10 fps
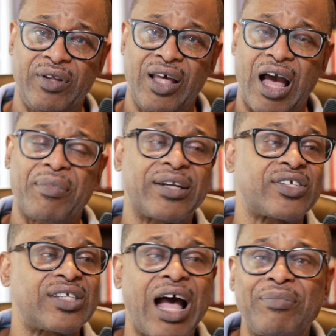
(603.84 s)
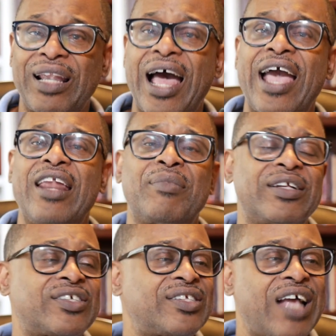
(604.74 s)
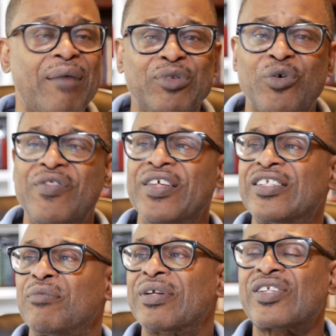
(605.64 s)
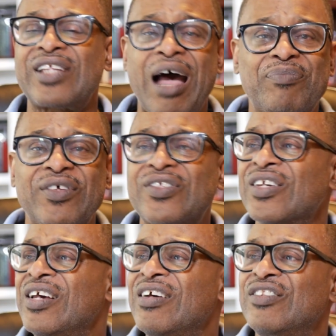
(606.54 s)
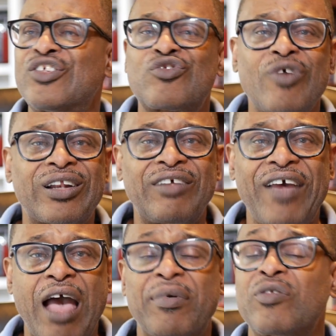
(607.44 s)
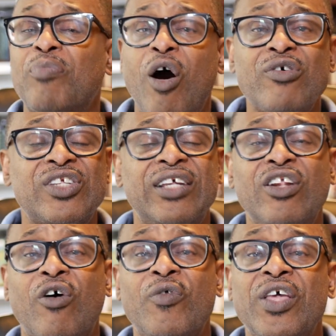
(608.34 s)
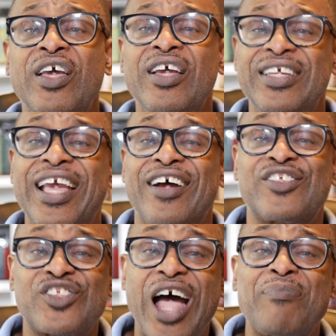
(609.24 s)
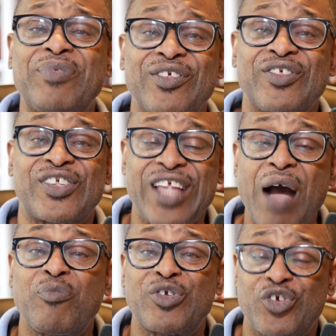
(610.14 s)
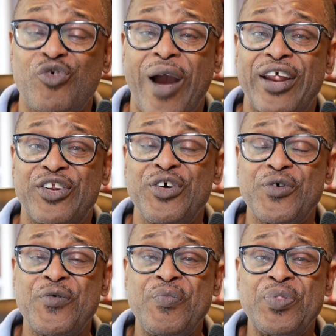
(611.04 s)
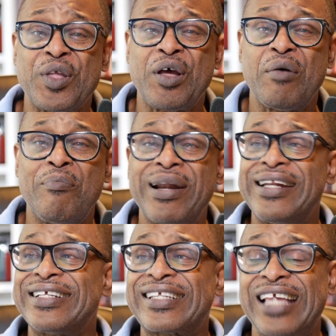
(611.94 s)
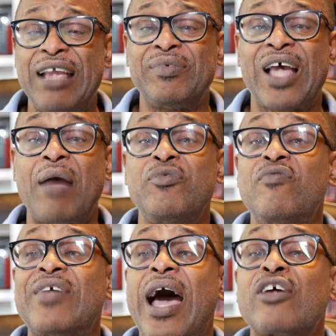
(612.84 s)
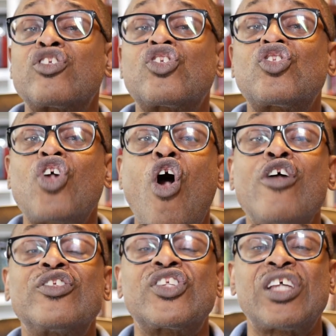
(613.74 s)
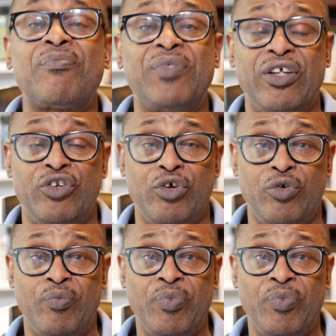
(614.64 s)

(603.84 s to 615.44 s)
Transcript: I'm going to stop lying. I'm going to stop doing this. I'm going to stop this destructive habit. Paul said, no. Yeah, stop the stop what you're trying to do, but at the same time, you've got to start something new